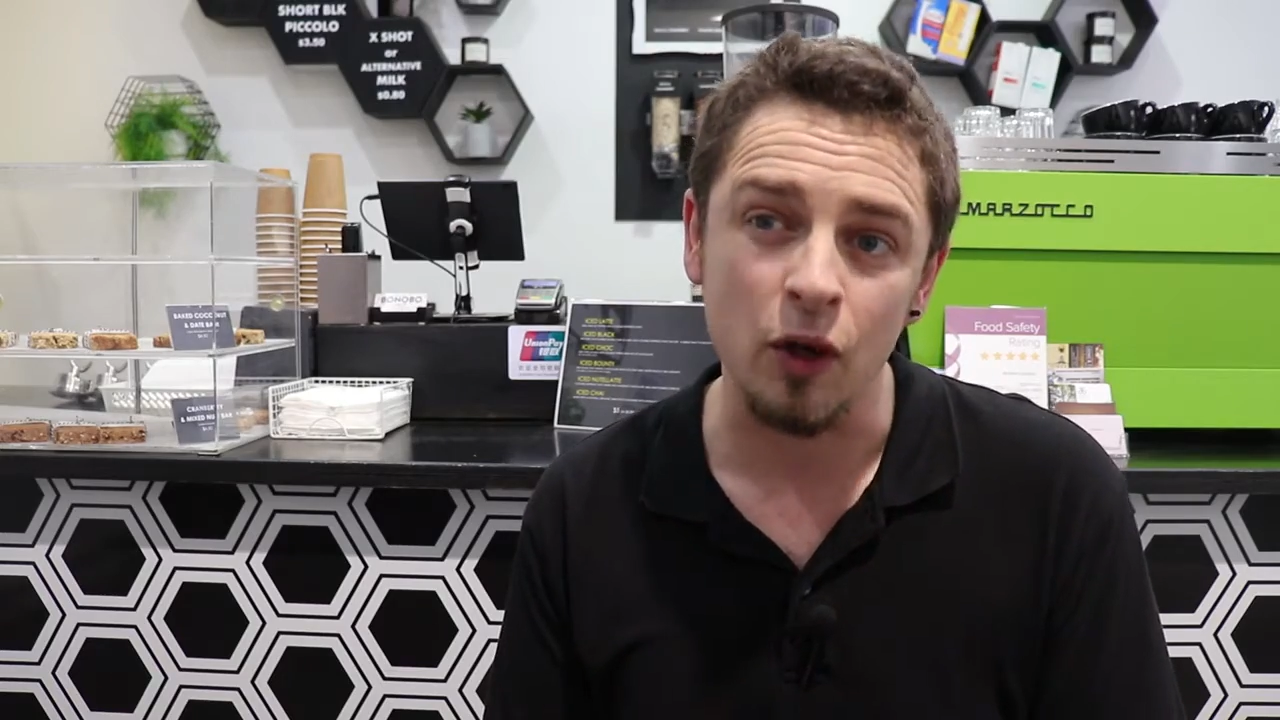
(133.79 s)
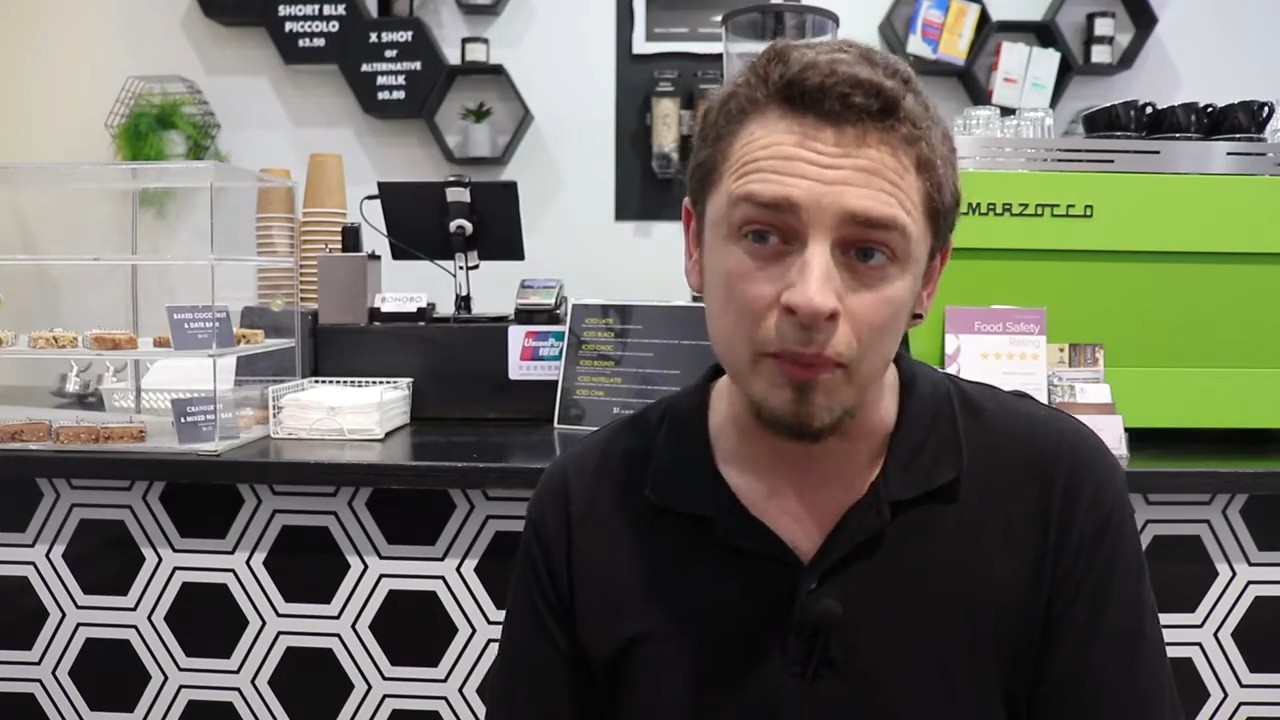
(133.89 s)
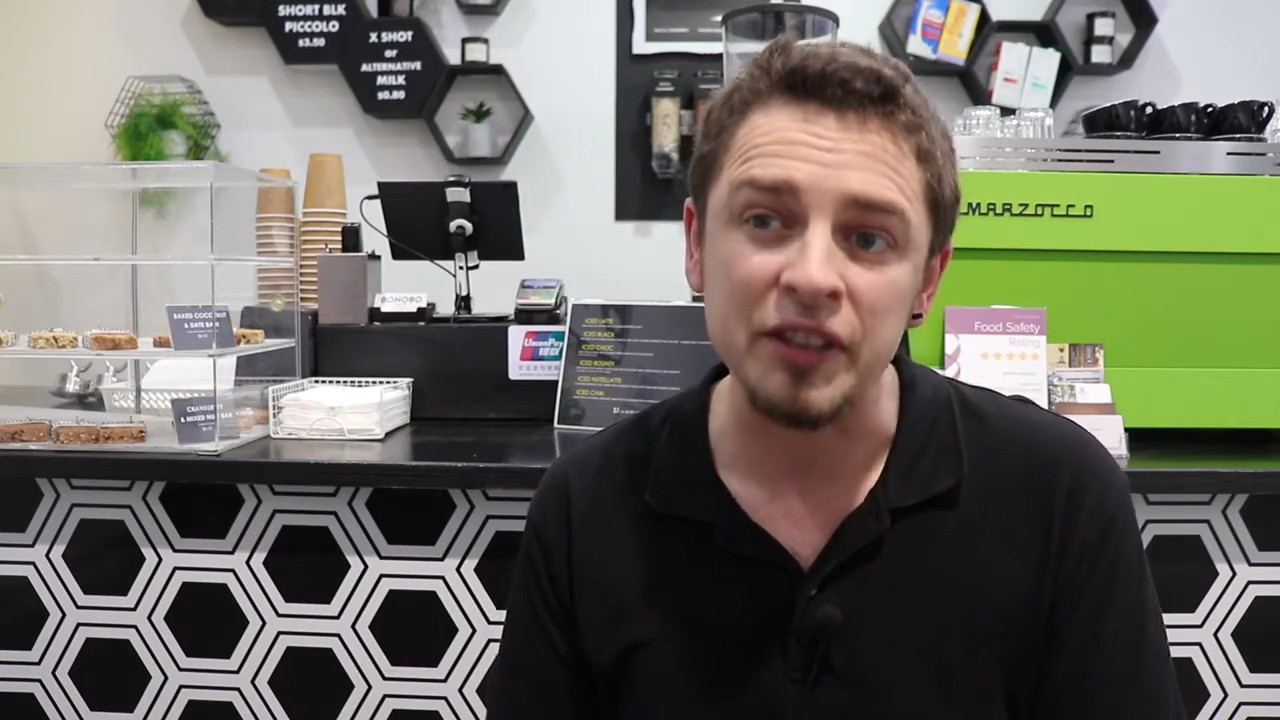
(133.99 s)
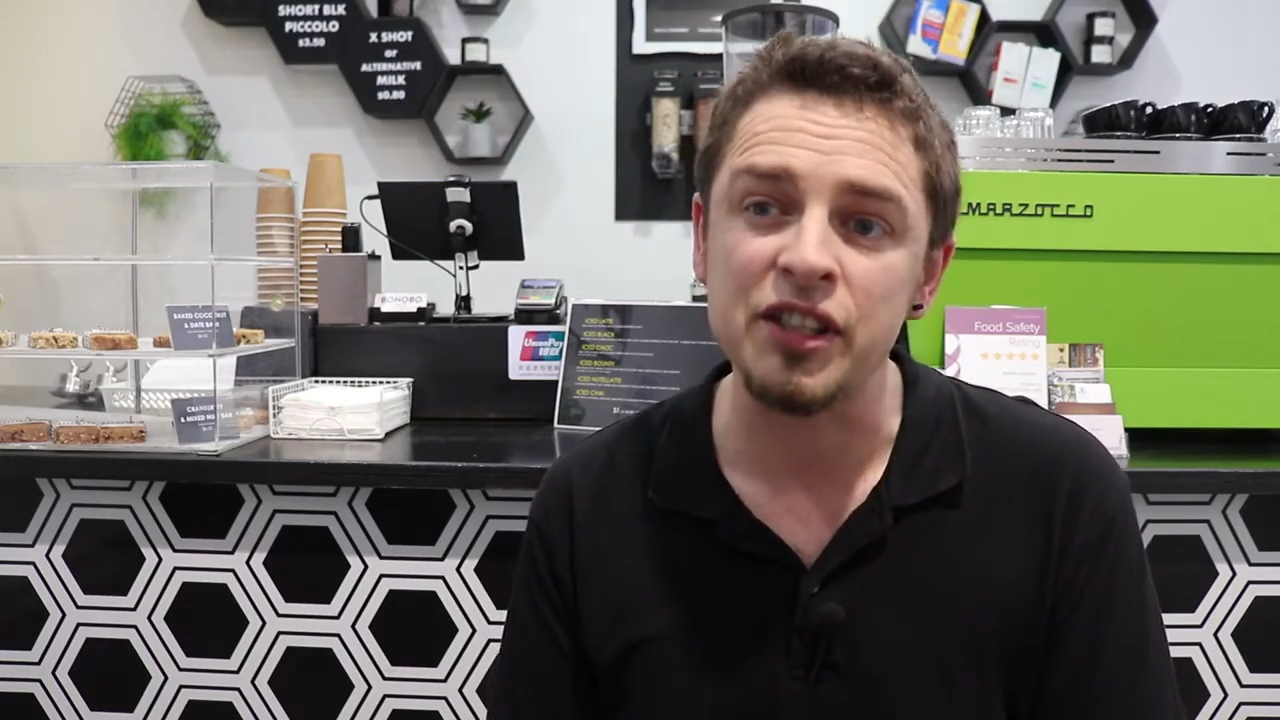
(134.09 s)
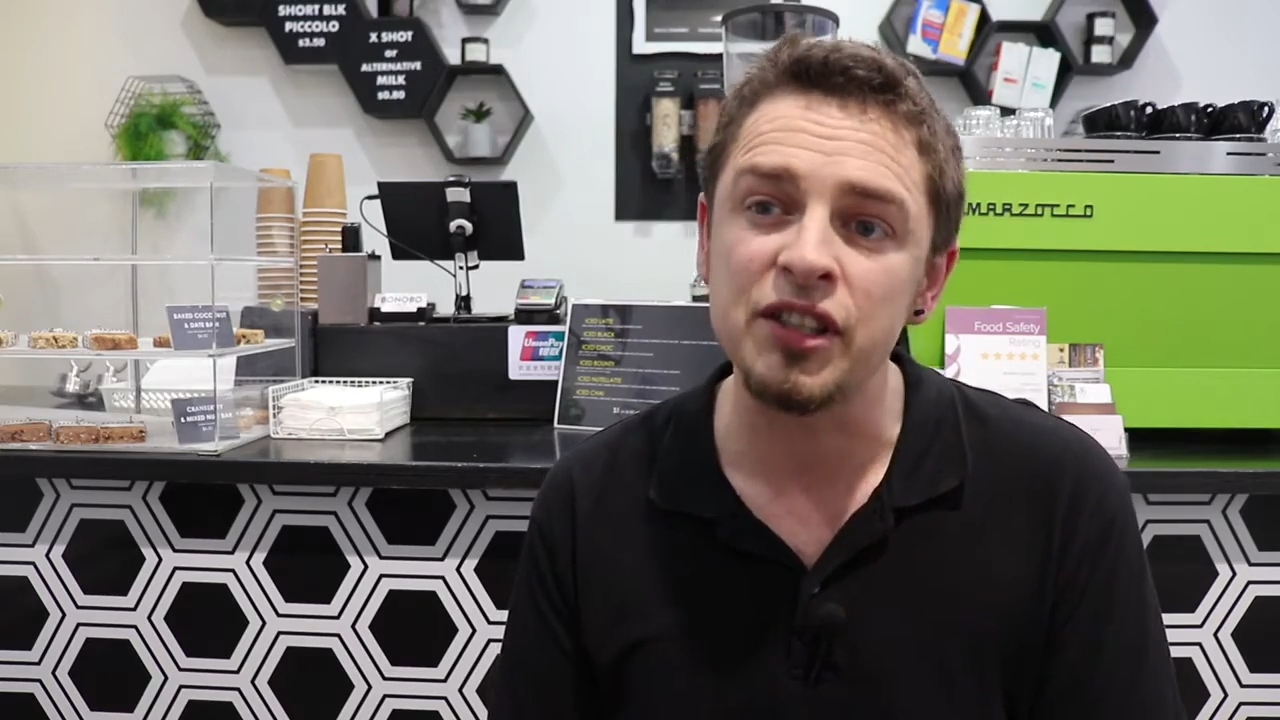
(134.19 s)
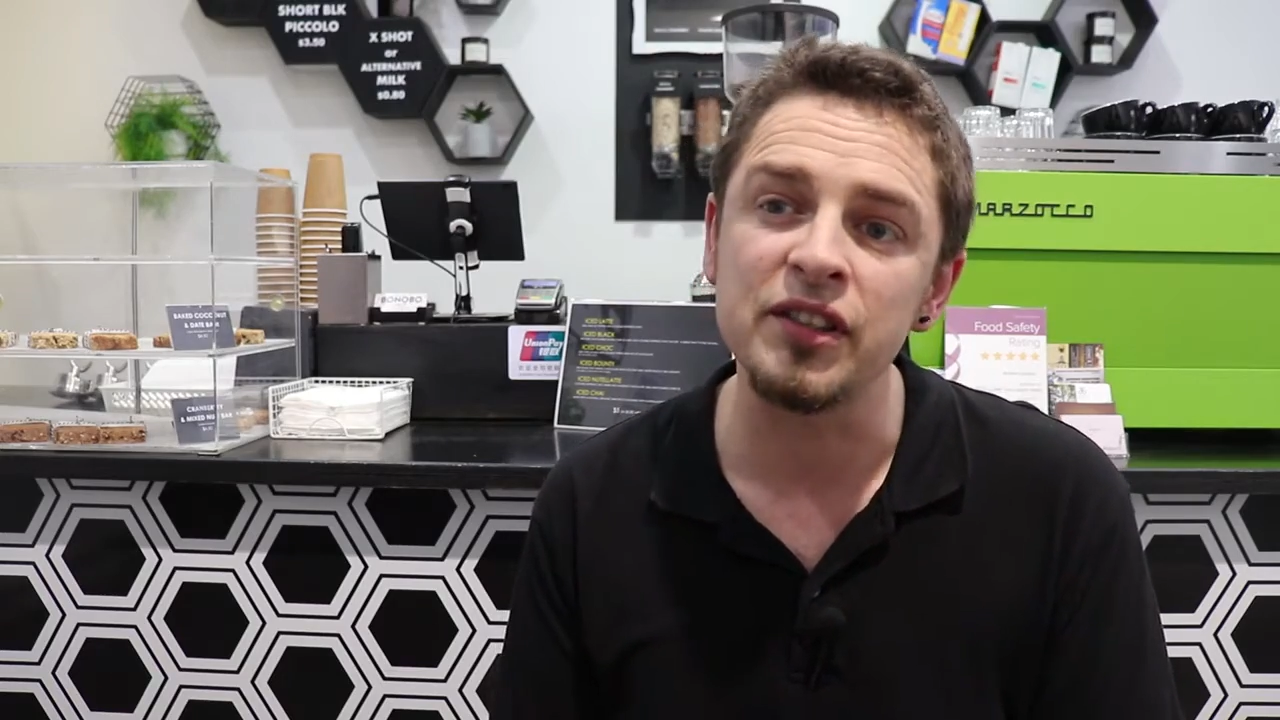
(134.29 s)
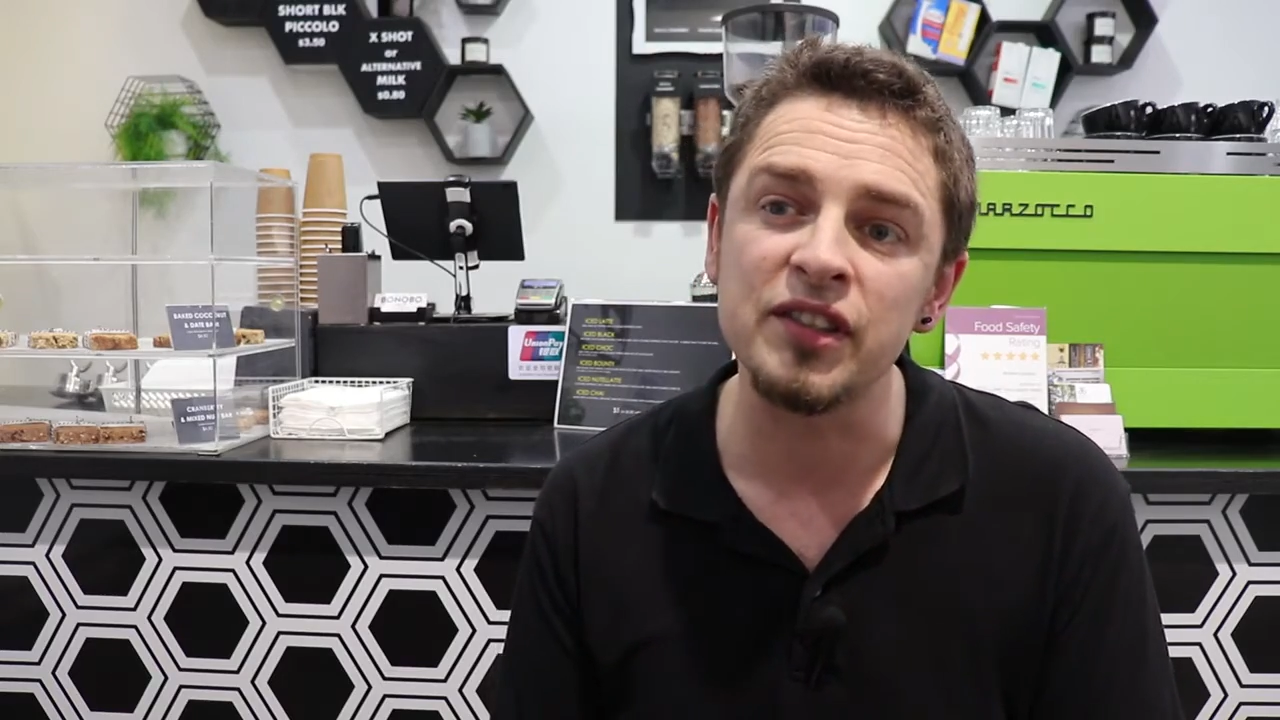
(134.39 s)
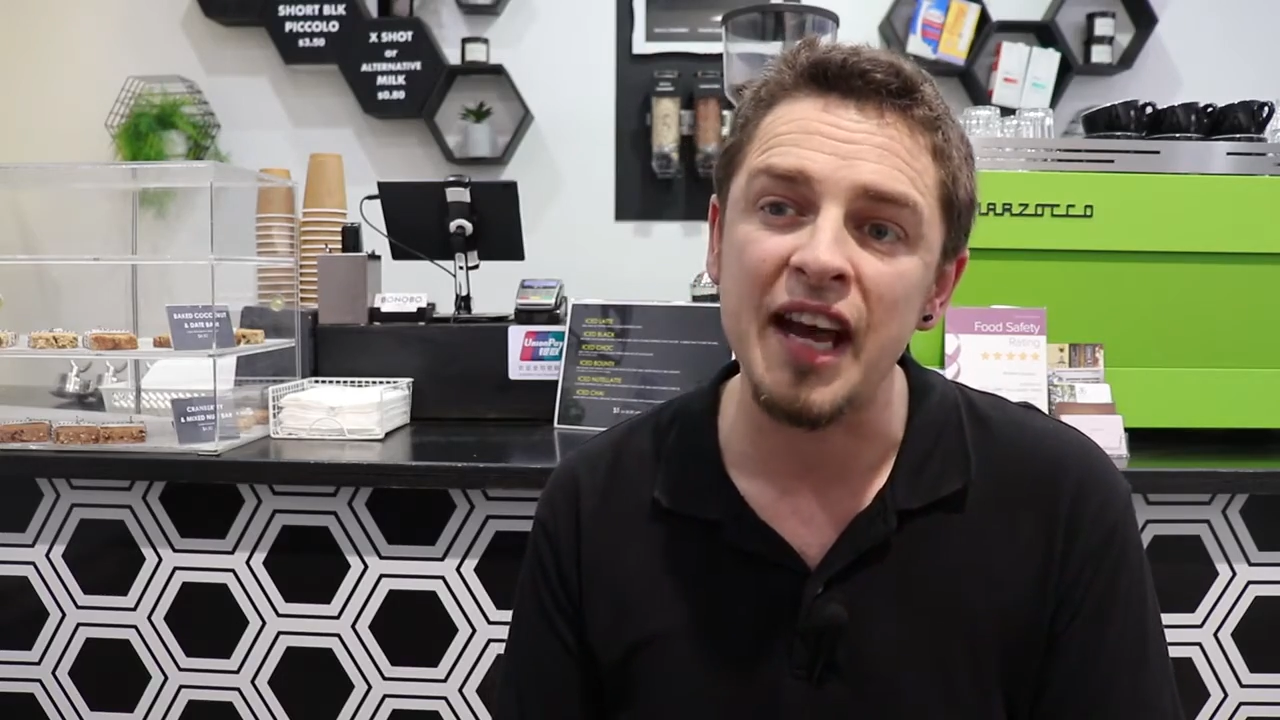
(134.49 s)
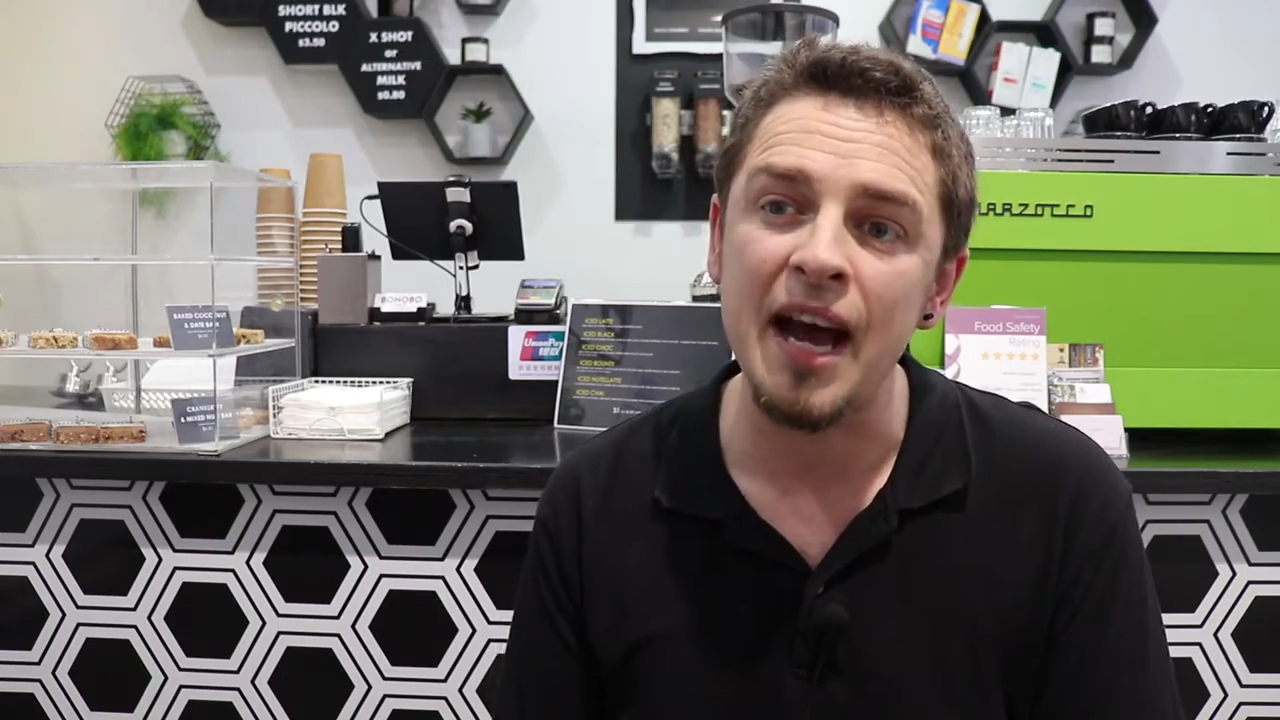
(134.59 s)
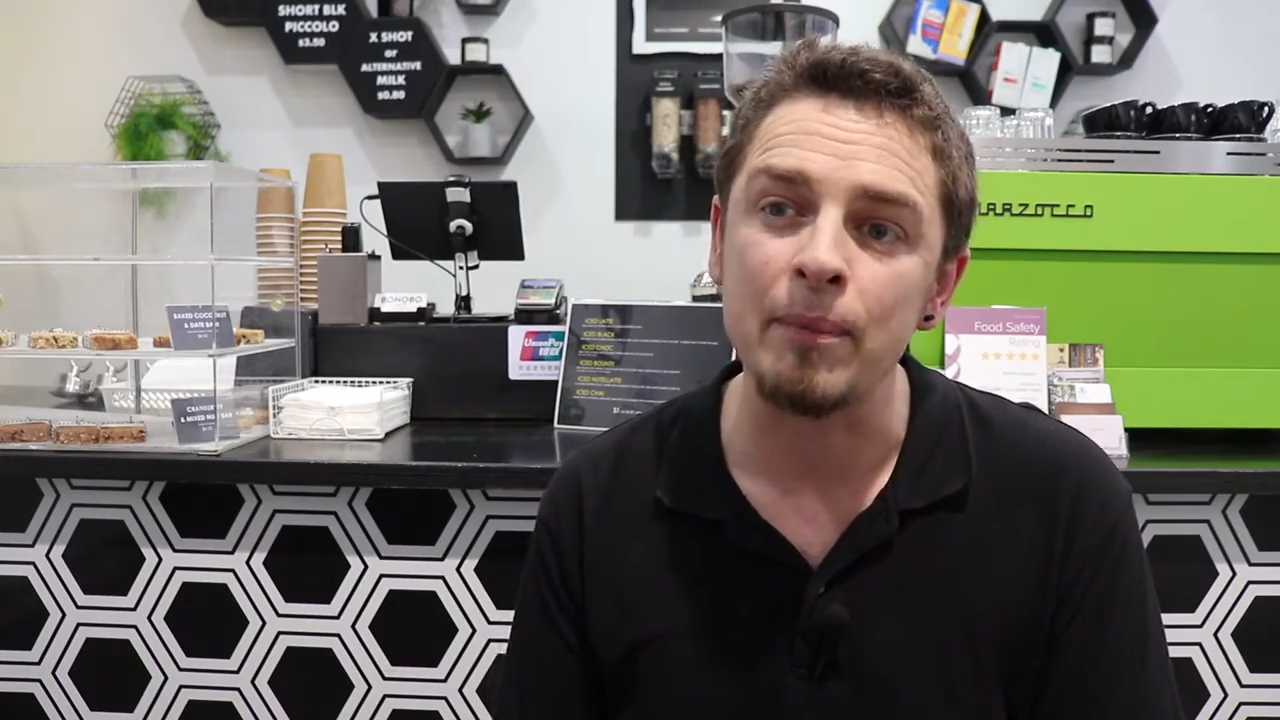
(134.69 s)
competitions that